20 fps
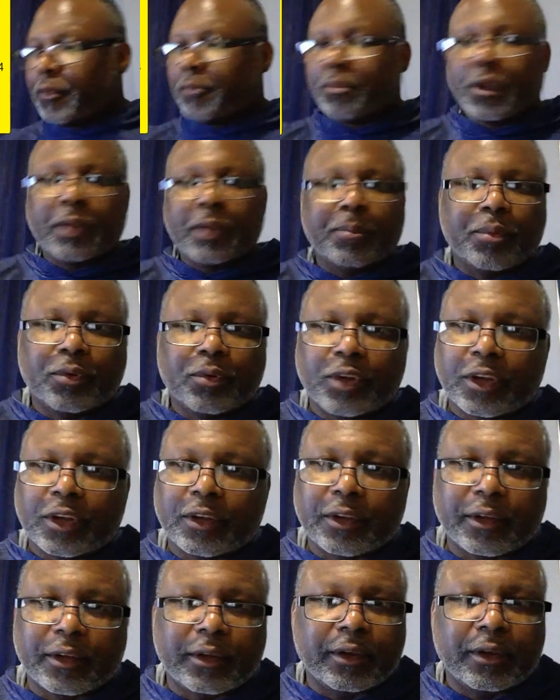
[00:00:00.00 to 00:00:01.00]
People
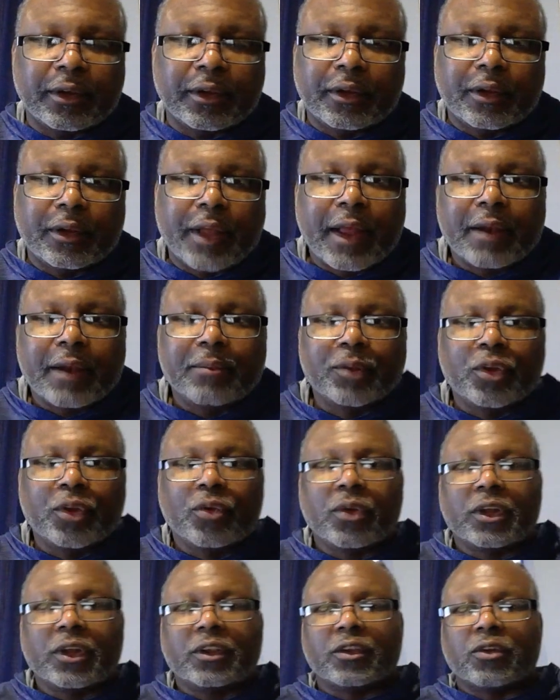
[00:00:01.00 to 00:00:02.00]
just let them
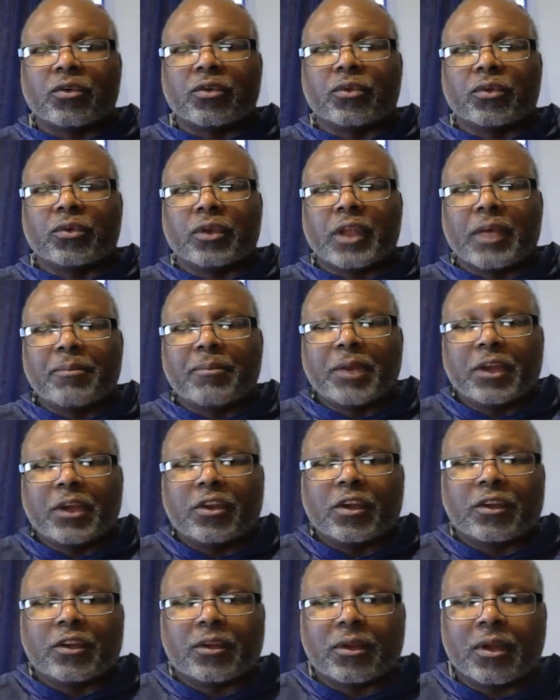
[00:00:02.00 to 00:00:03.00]
do it. So let me
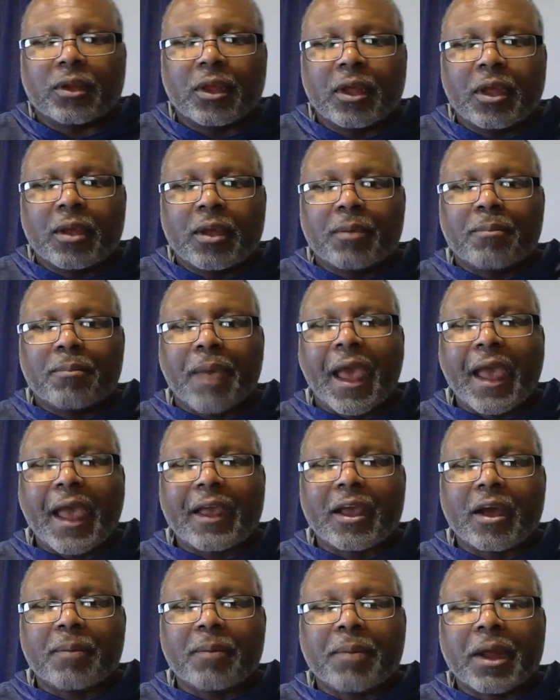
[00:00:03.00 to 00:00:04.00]
just
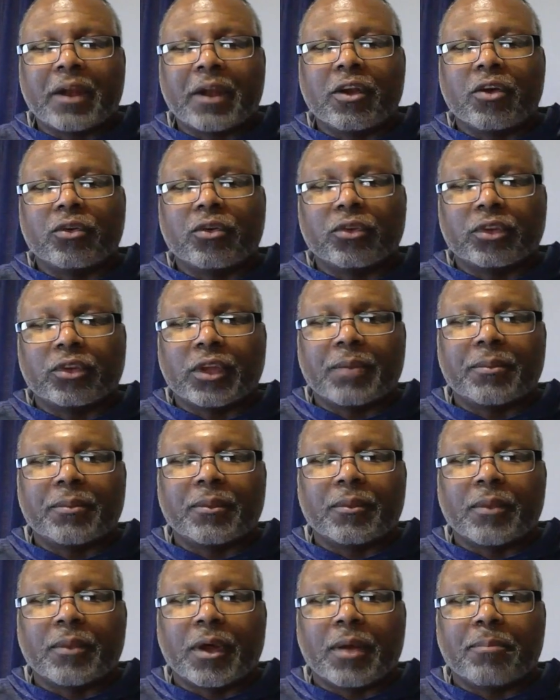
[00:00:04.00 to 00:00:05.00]
bag up. I know
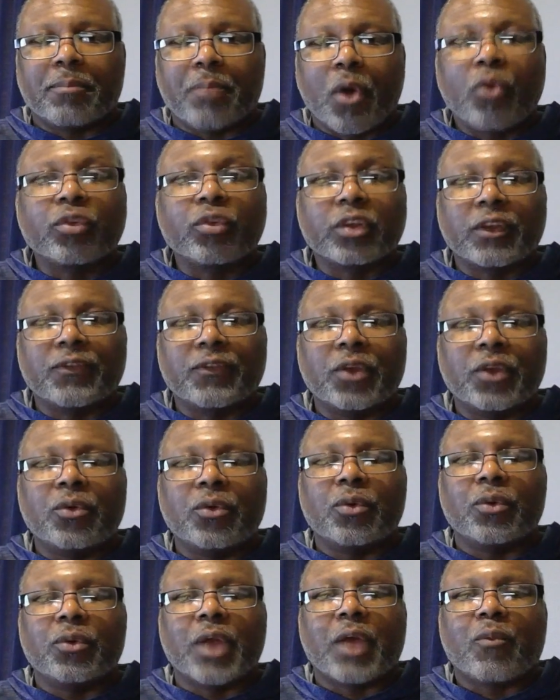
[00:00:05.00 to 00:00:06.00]
most of
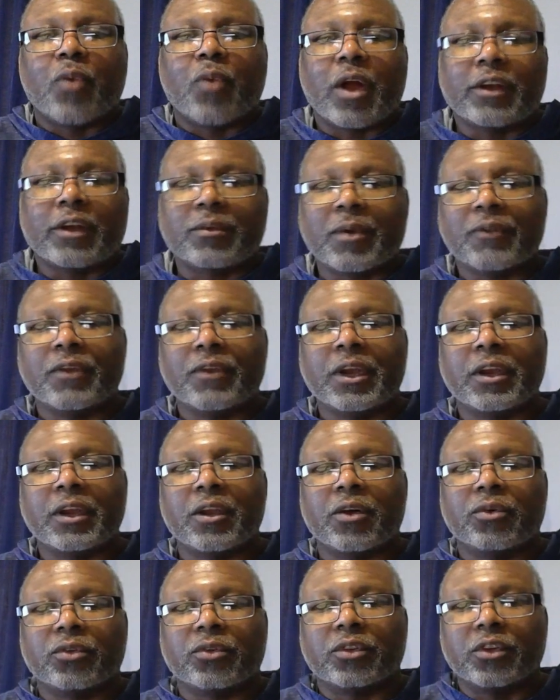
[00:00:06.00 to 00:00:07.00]
you that watch my
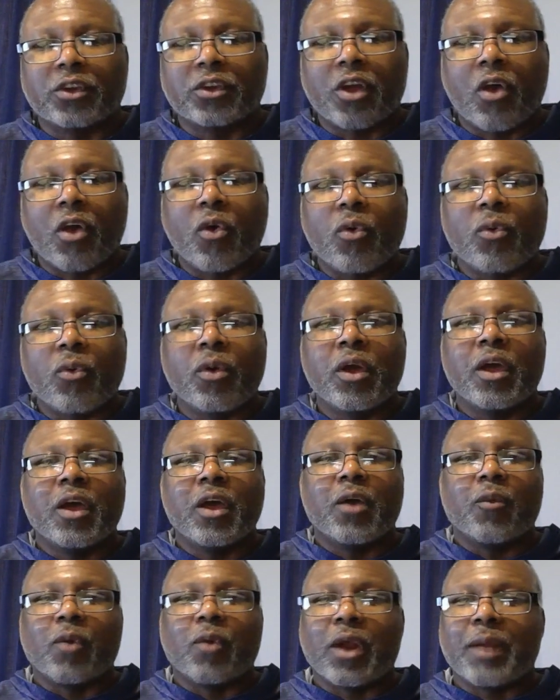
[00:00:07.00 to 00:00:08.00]
videos know
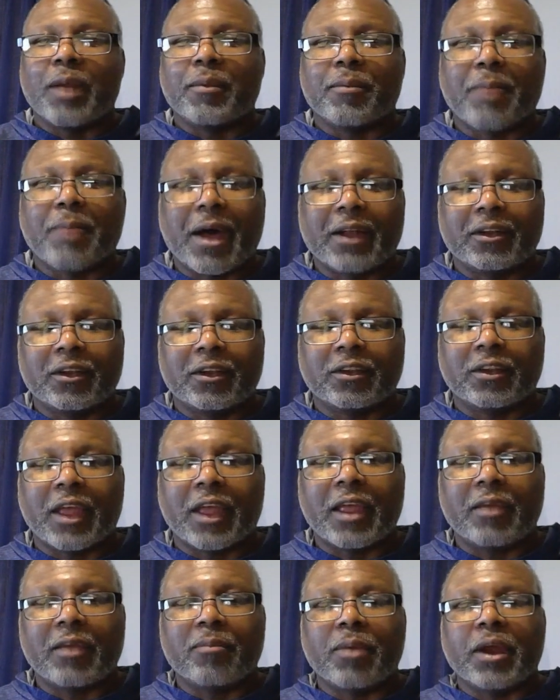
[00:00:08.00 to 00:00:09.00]
what I'm about to
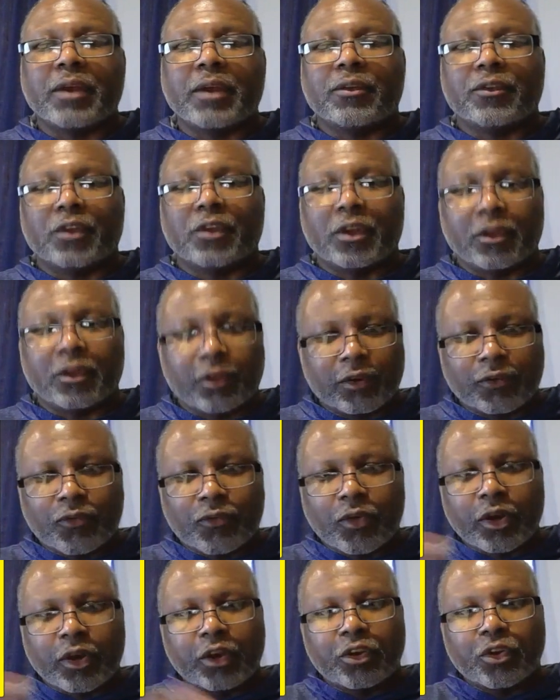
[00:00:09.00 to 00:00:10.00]
say, but this is
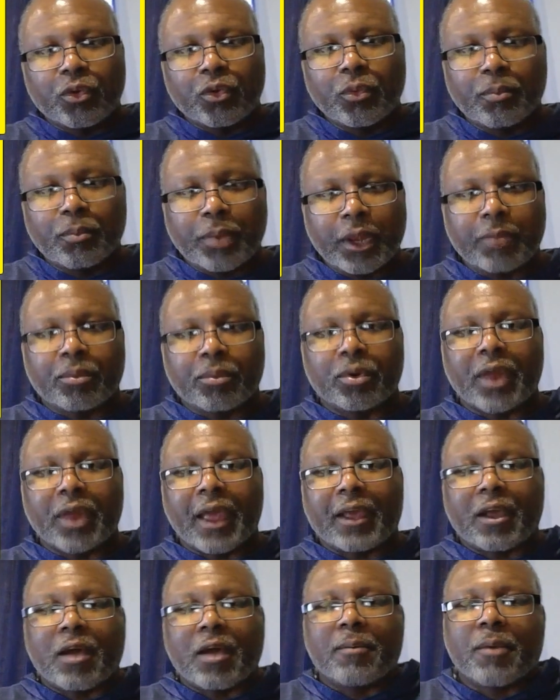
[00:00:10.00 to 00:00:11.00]
for the new people
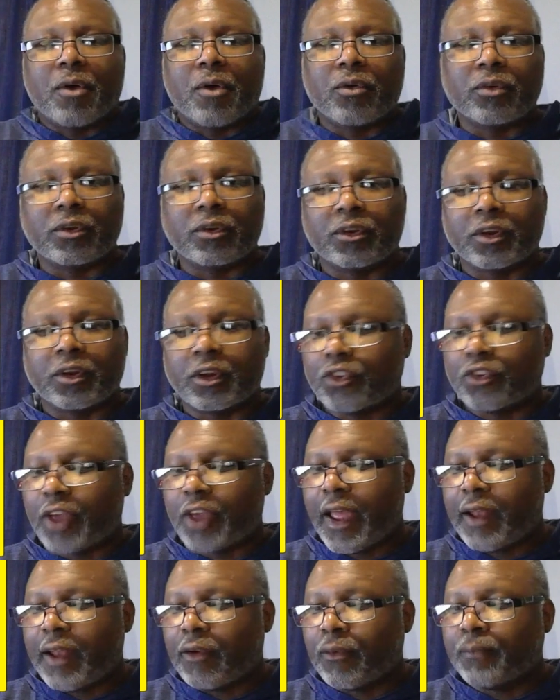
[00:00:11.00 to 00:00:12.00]
that come on to the
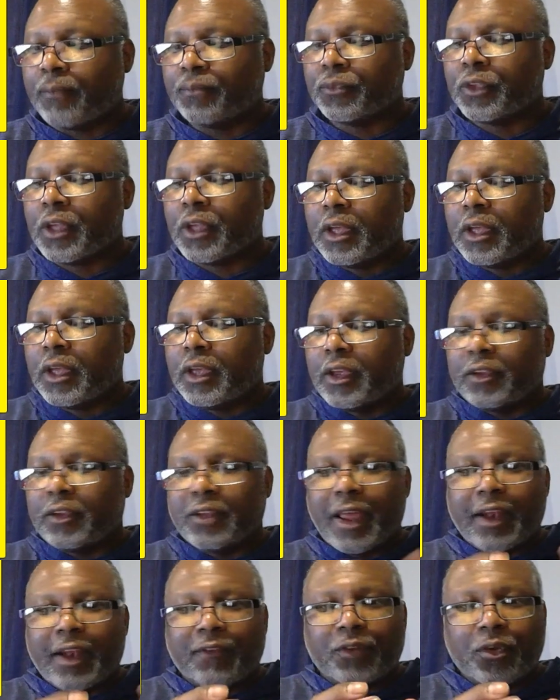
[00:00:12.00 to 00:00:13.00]
channel, is
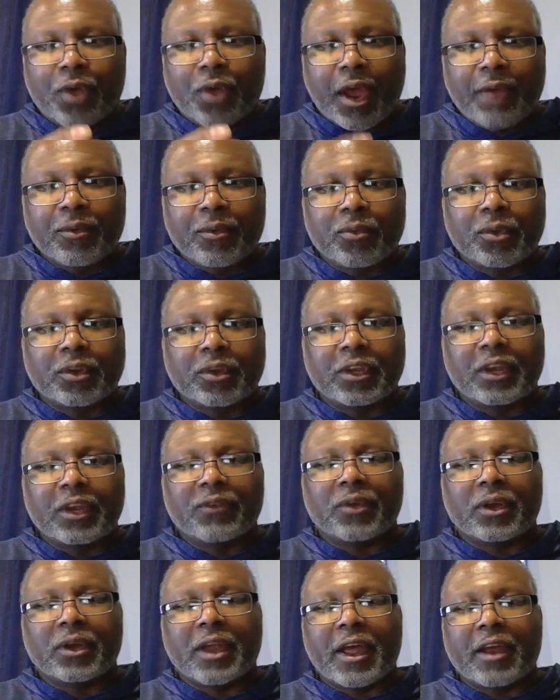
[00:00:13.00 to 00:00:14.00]
that if you ever
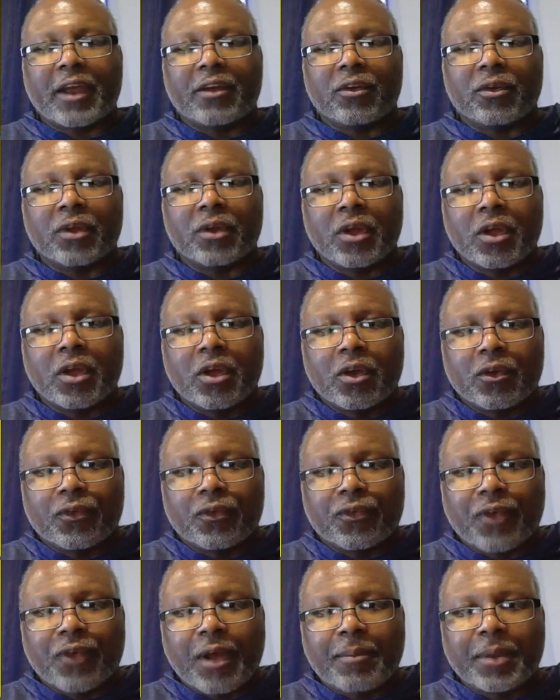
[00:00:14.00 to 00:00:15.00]
receive a letter
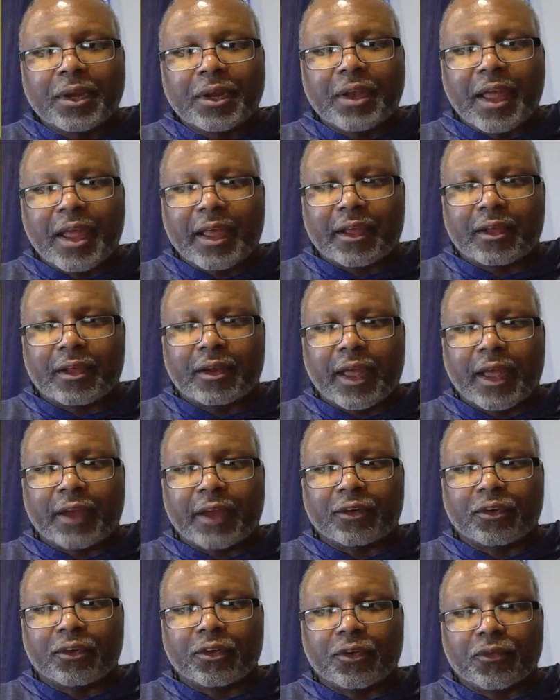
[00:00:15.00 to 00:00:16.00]
from a debt
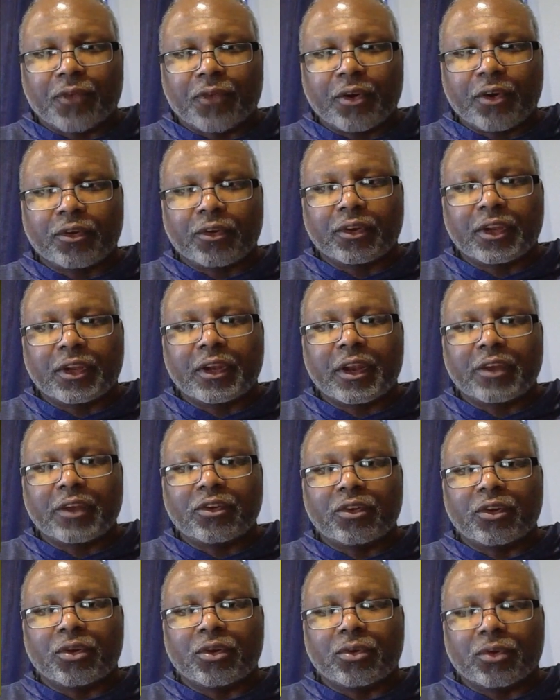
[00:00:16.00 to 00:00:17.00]
collector, the first thing that
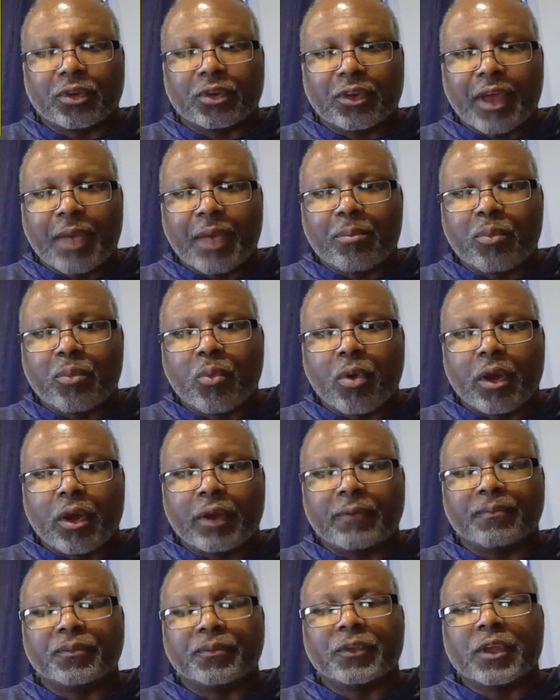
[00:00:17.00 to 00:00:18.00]
you do, step
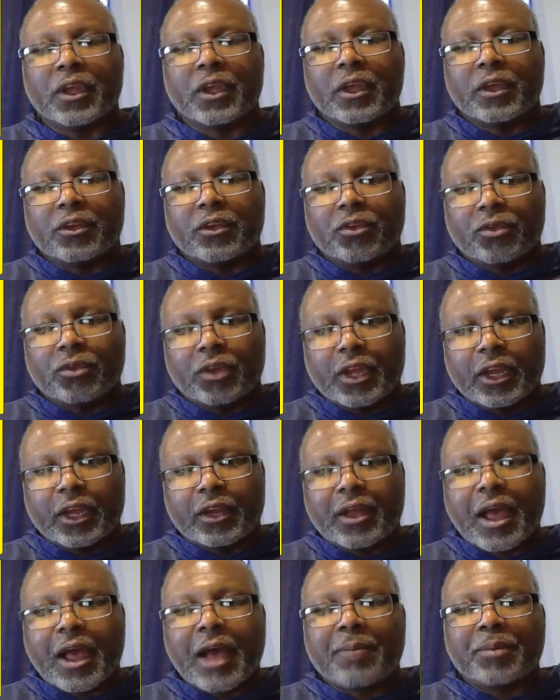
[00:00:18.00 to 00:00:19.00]
one, you
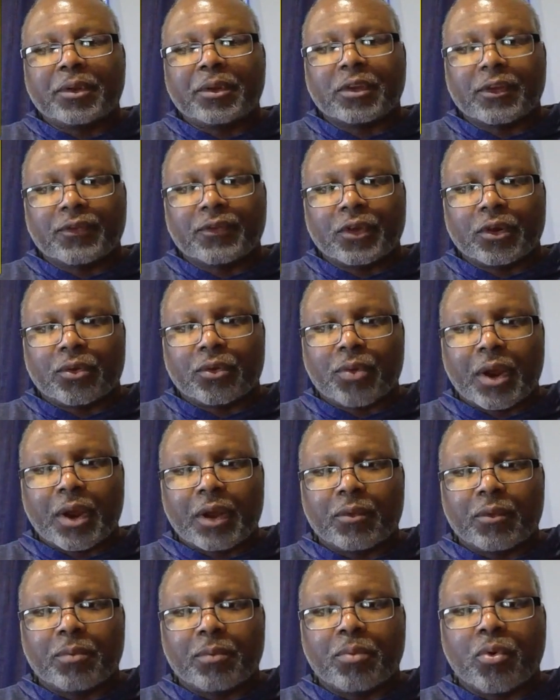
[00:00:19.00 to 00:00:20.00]
get copies of your
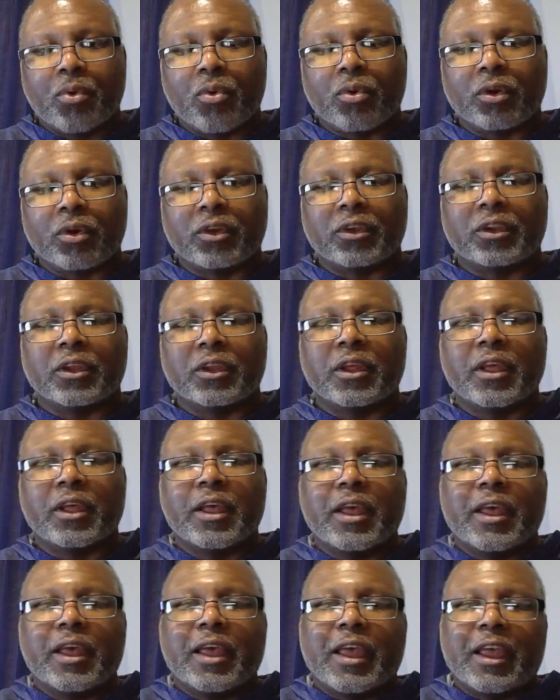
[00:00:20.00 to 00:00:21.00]
credit reports,
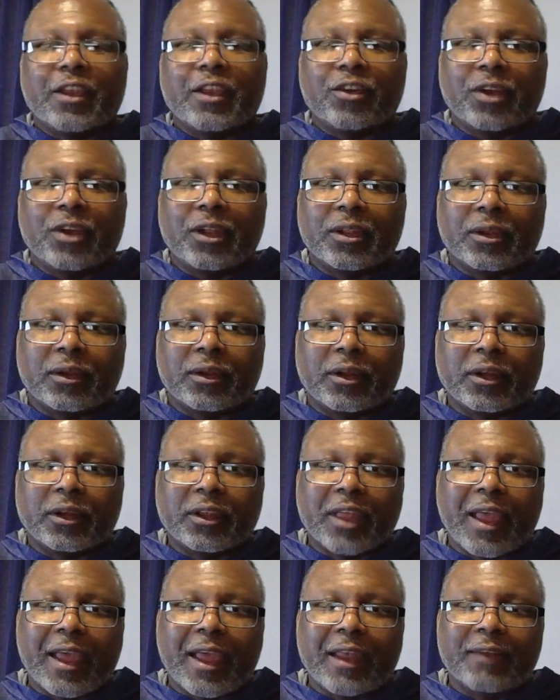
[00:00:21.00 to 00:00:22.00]
and you need to
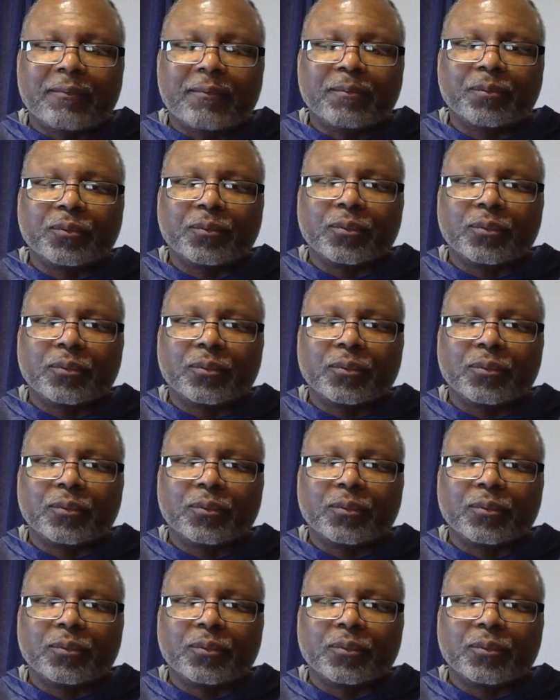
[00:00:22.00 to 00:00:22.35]
look at